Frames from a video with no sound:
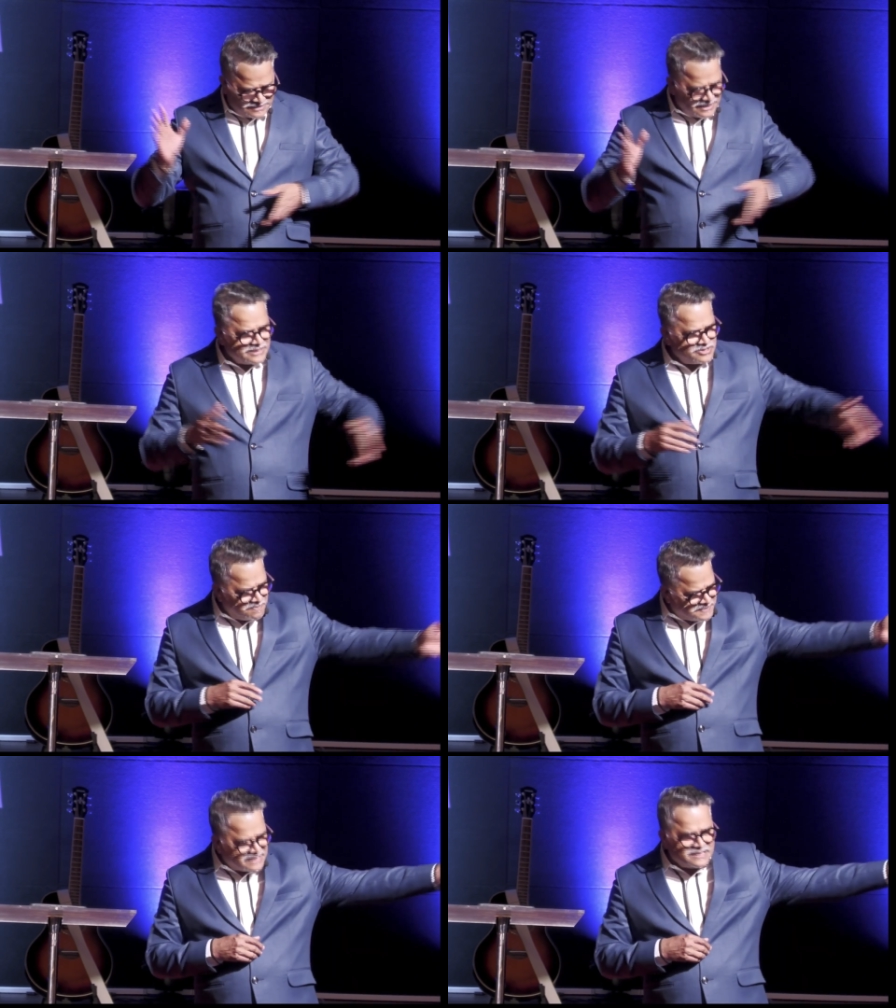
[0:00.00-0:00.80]
Your
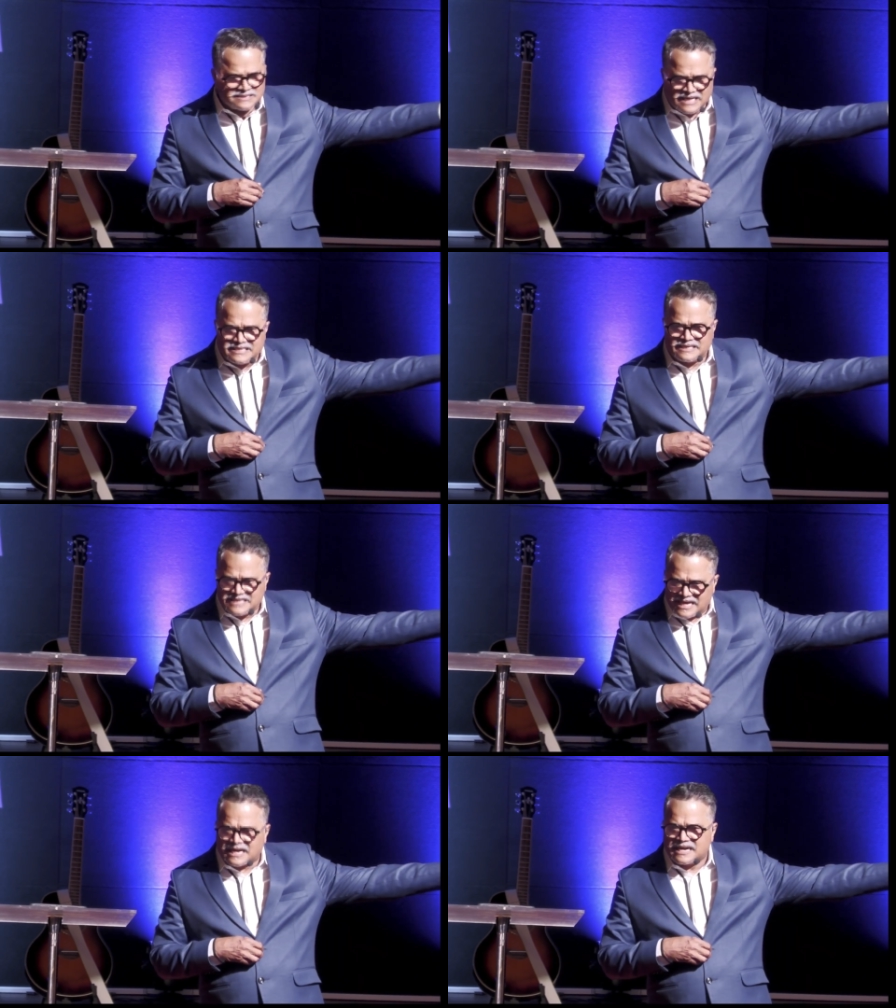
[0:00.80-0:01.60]
brothers are here.
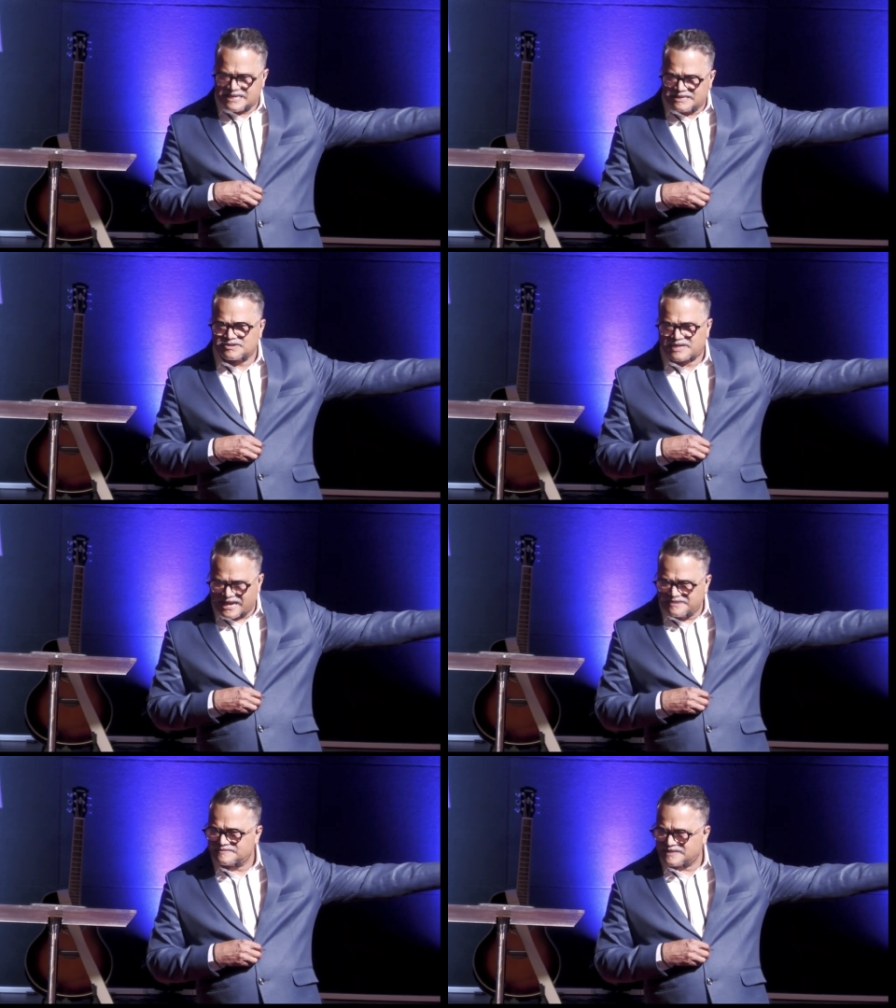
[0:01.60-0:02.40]
They are running the
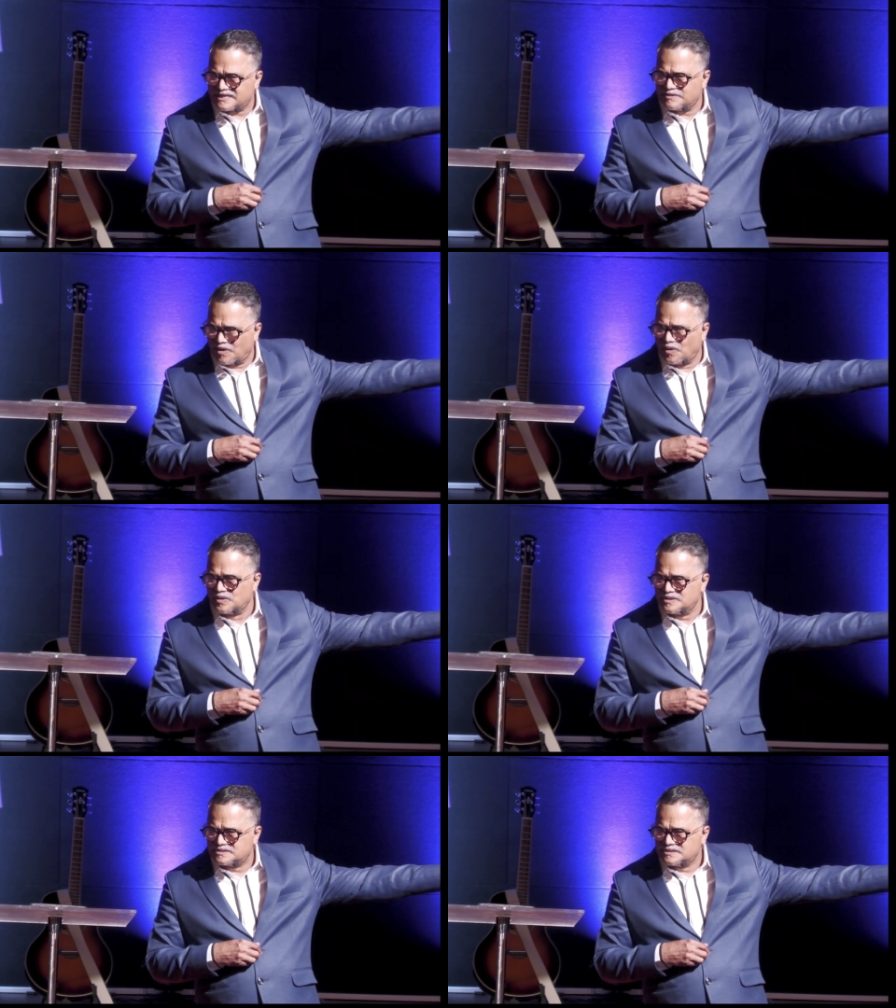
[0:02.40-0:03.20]
caves and
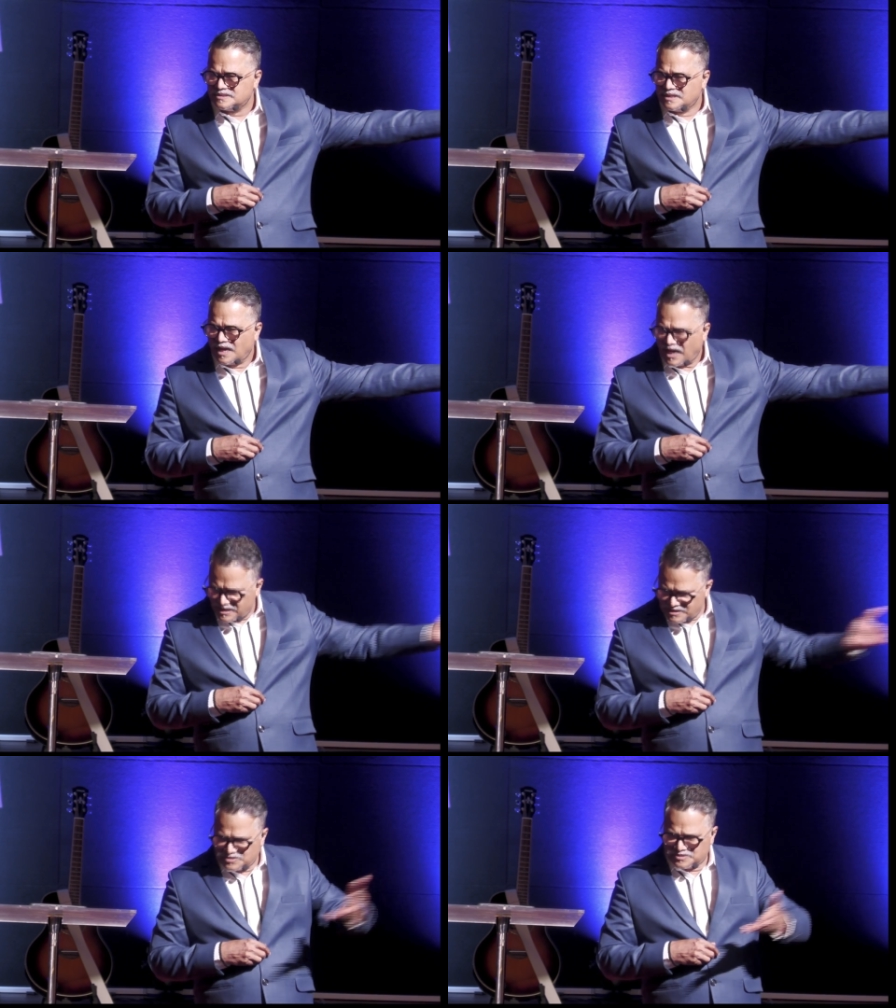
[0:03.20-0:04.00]
holes.
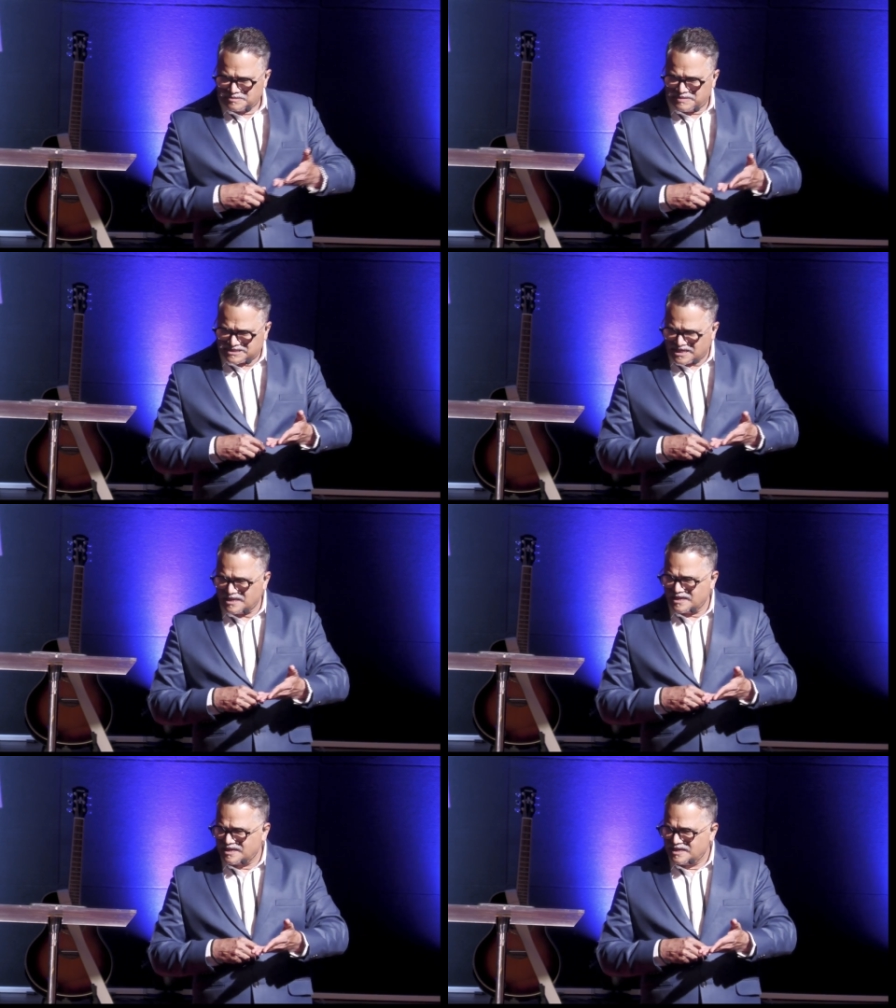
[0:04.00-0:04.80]
And you,
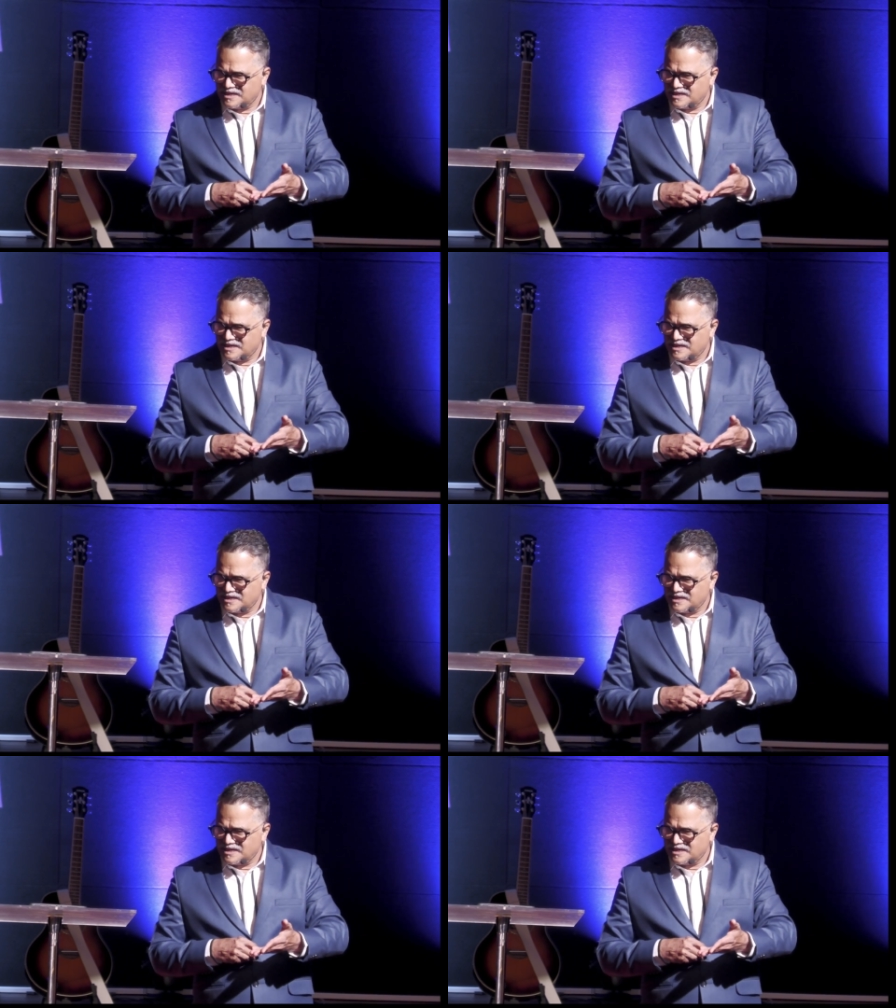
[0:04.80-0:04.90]
Bacha,